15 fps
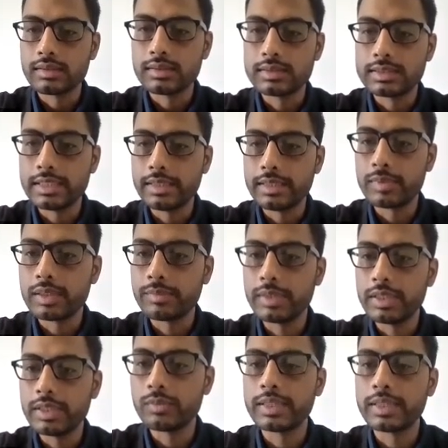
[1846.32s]
same term
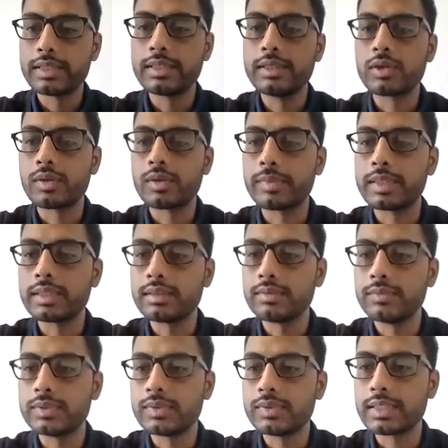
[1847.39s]
in numerator denominator,
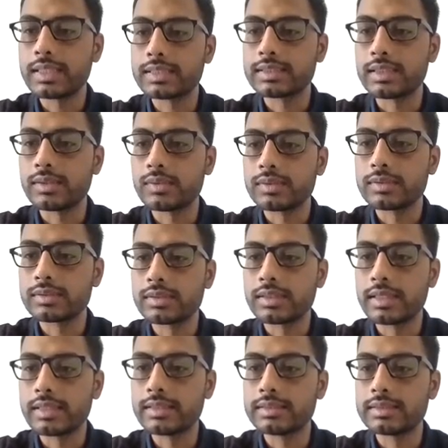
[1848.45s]
which will cancel out.
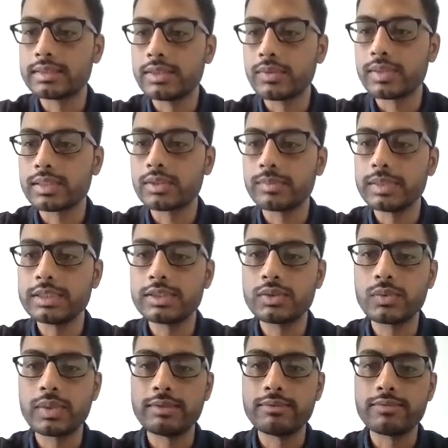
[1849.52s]
And this is given as how much?
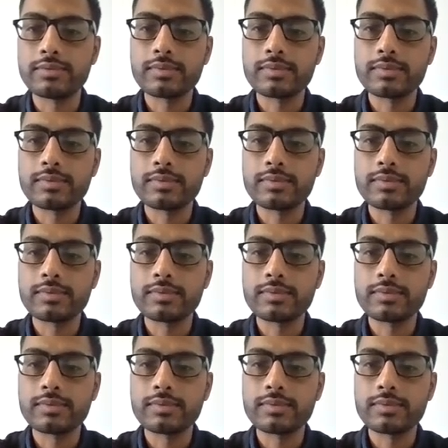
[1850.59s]
12.